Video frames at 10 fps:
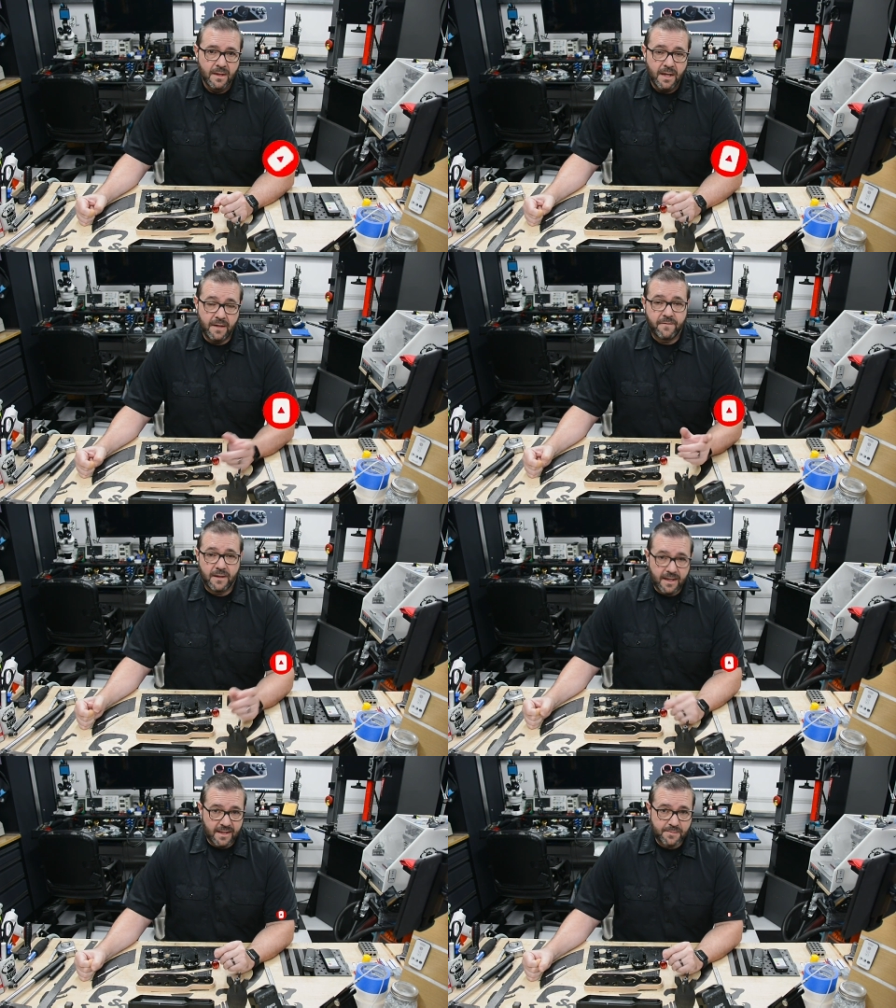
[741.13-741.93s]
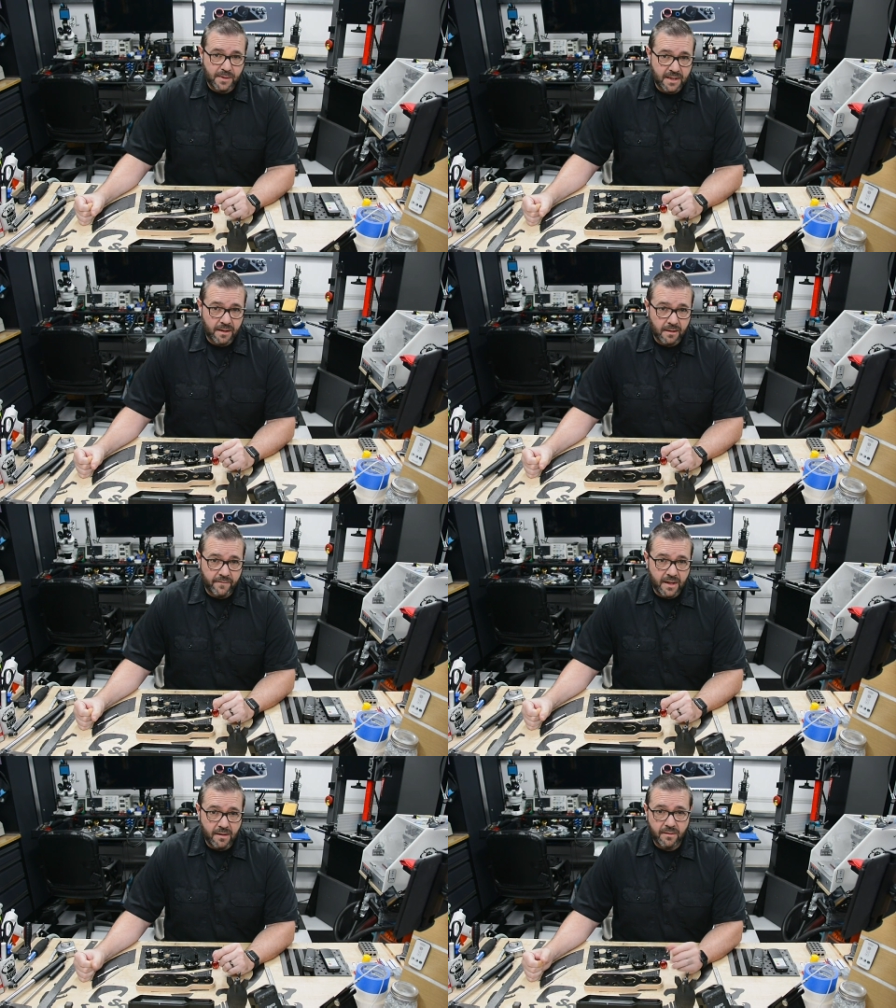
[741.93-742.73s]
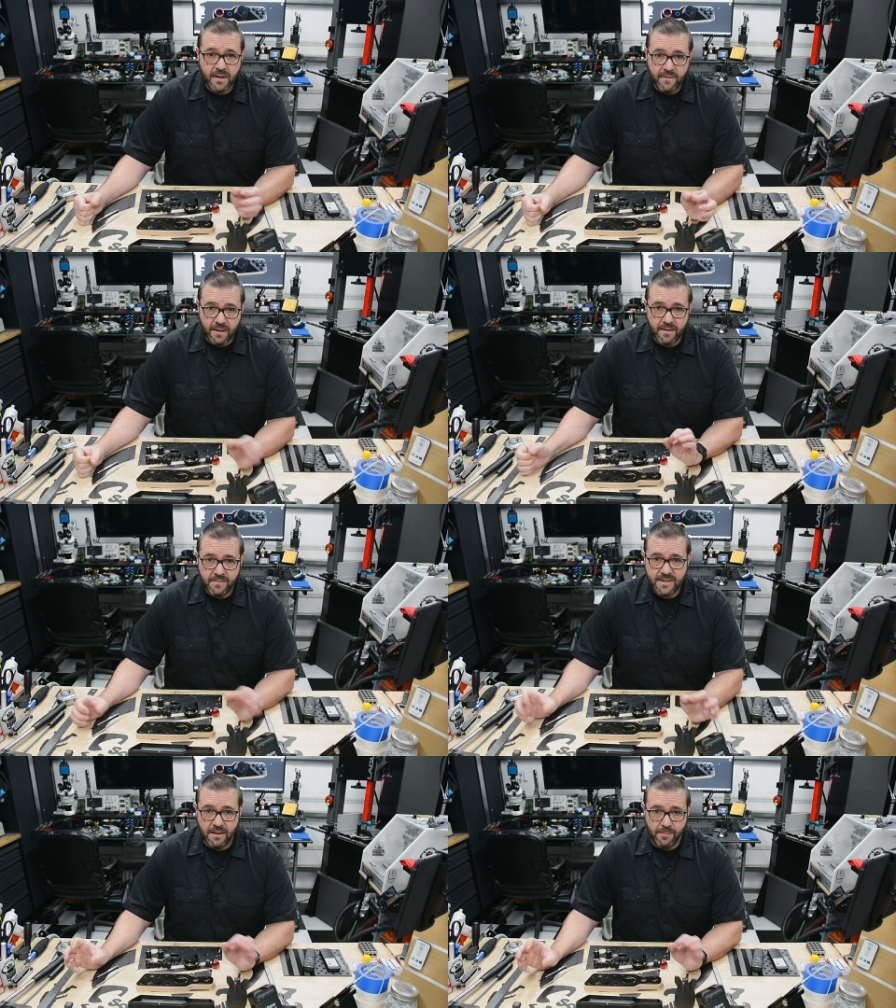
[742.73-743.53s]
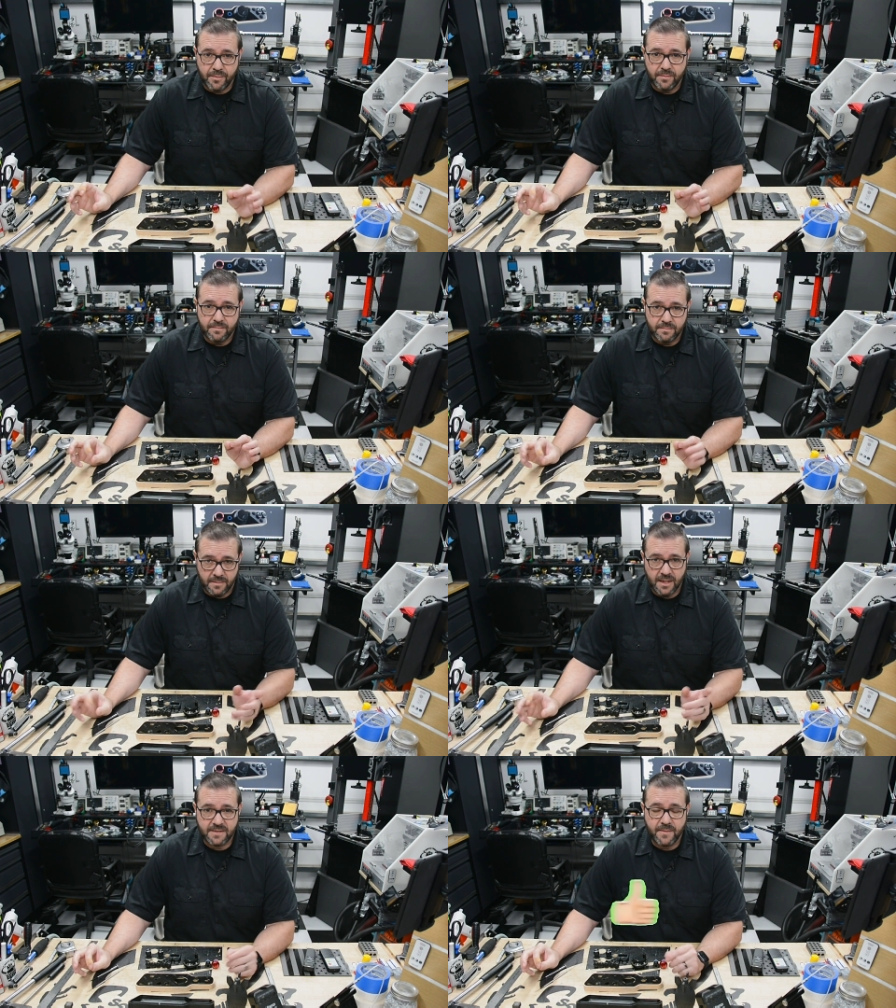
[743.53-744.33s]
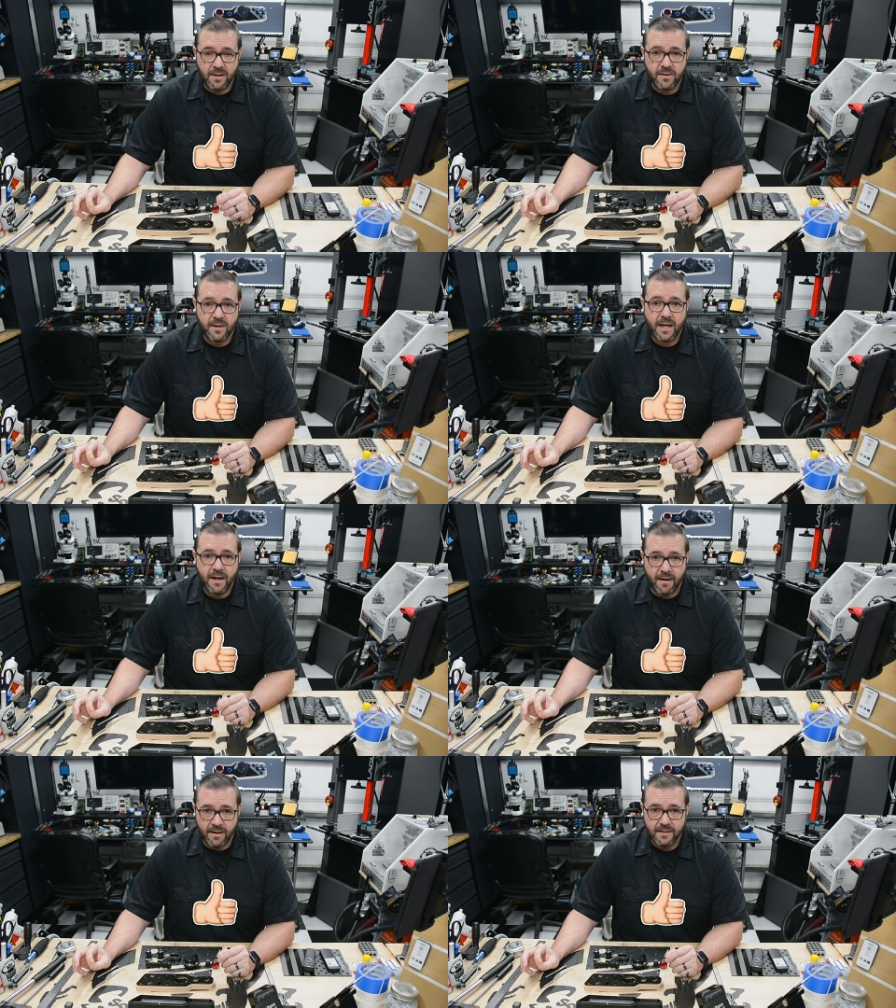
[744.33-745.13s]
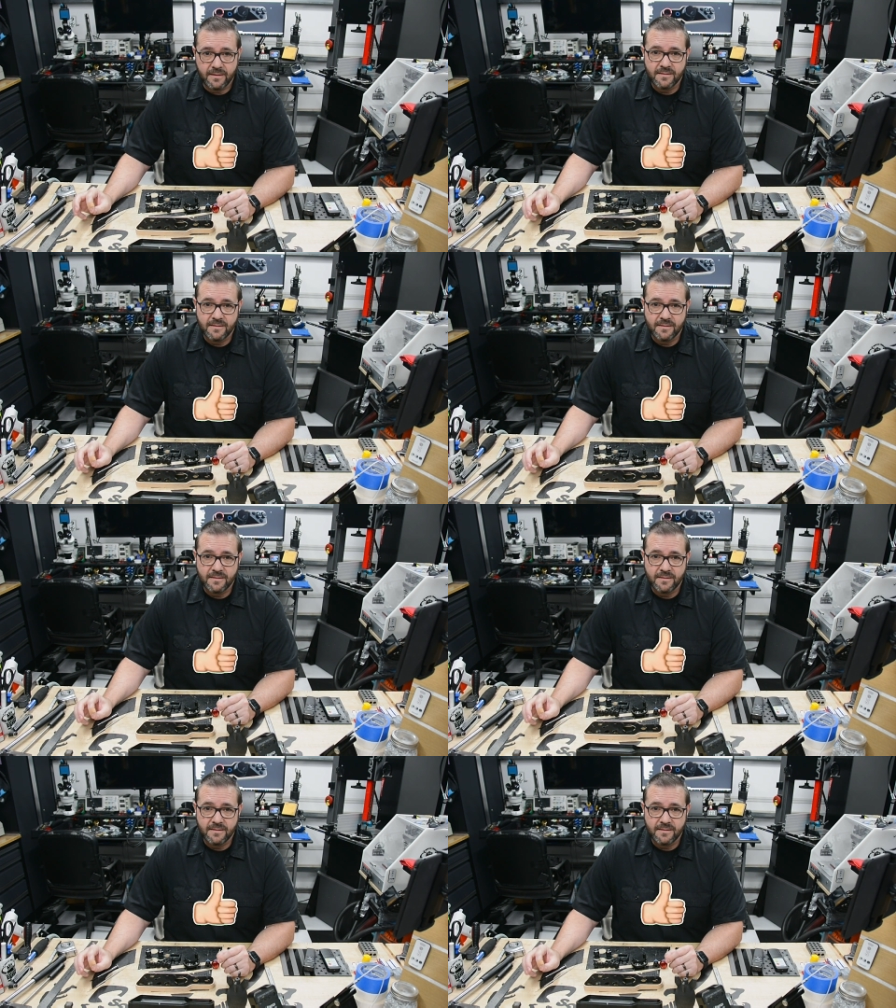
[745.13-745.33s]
And if you like this particular video, give it a thumbs up. It lets me know you care.